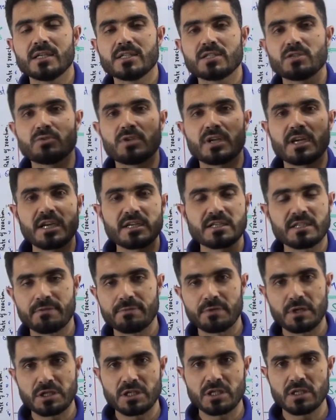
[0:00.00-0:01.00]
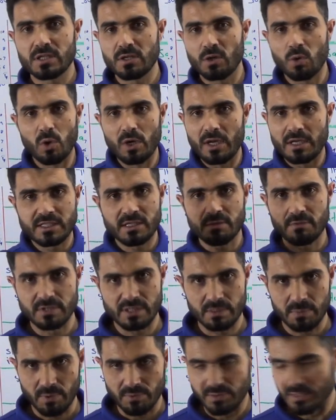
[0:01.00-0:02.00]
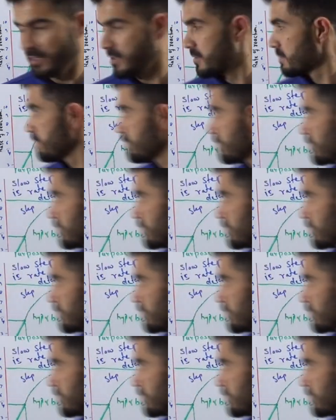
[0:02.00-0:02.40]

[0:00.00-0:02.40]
rate of reaction? The whole lecture was about this.